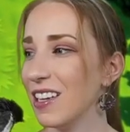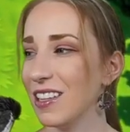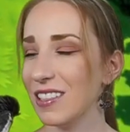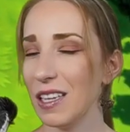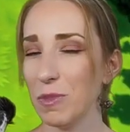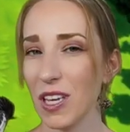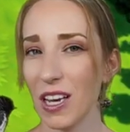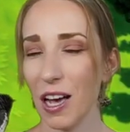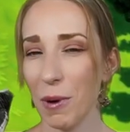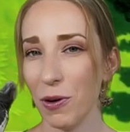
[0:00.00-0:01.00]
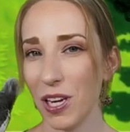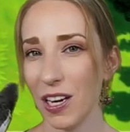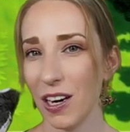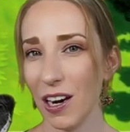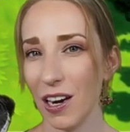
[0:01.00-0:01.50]
Sims can come out
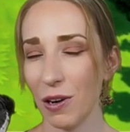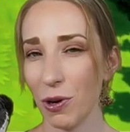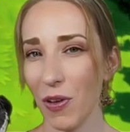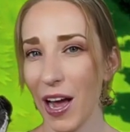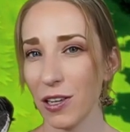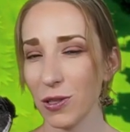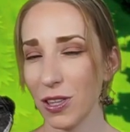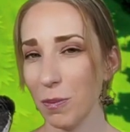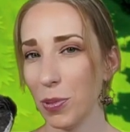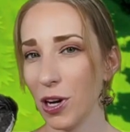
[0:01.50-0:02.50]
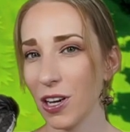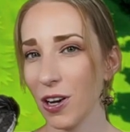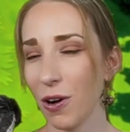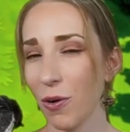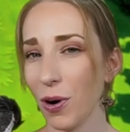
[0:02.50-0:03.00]
here and relax with a
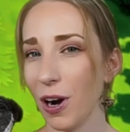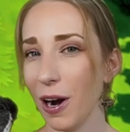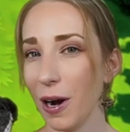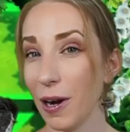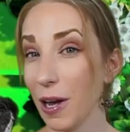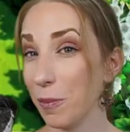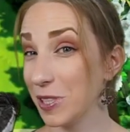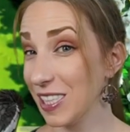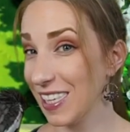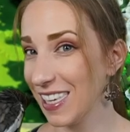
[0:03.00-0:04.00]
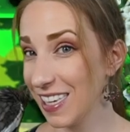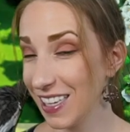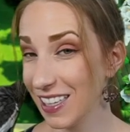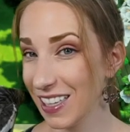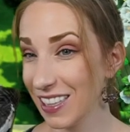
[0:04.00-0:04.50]
book or a cup of
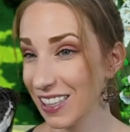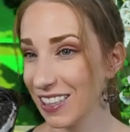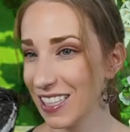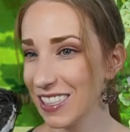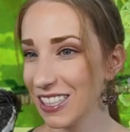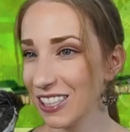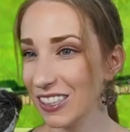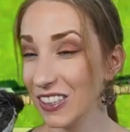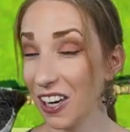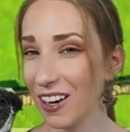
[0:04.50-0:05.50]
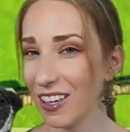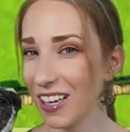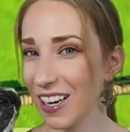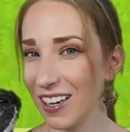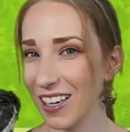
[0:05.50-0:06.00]
tea in this little garden
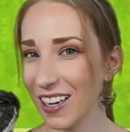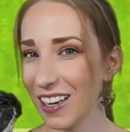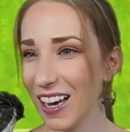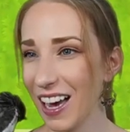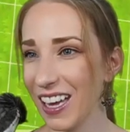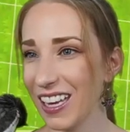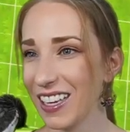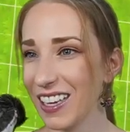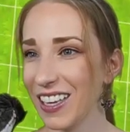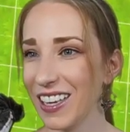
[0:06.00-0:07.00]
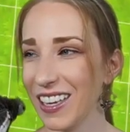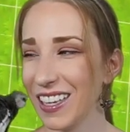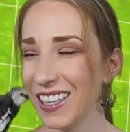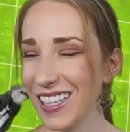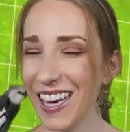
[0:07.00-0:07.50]
area. I
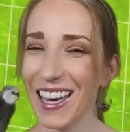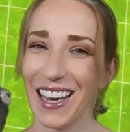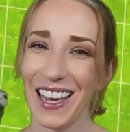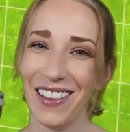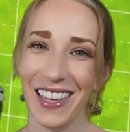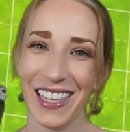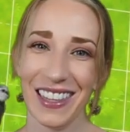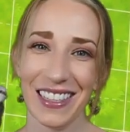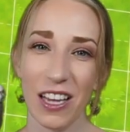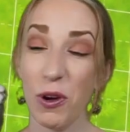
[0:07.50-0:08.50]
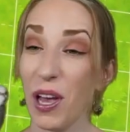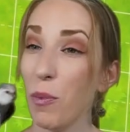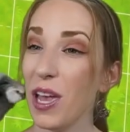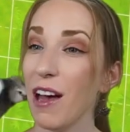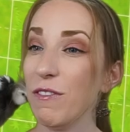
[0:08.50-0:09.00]
like this. Oh yeah, and
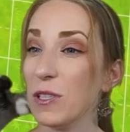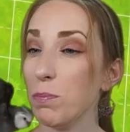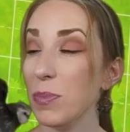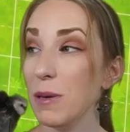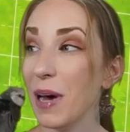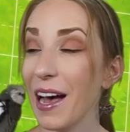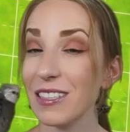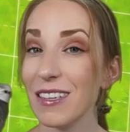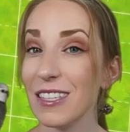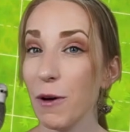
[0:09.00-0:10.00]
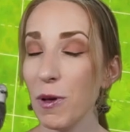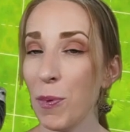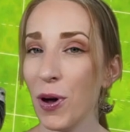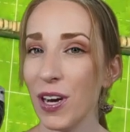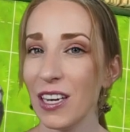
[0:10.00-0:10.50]
we have some bee boxes that we
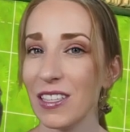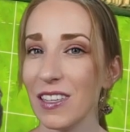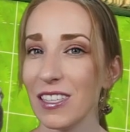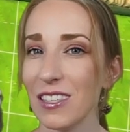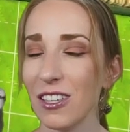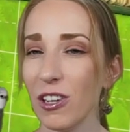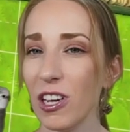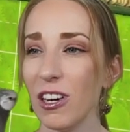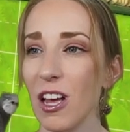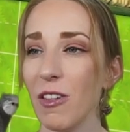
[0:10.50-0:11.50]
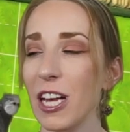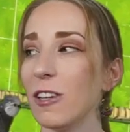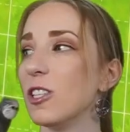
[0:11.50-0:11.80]
put into this little area later.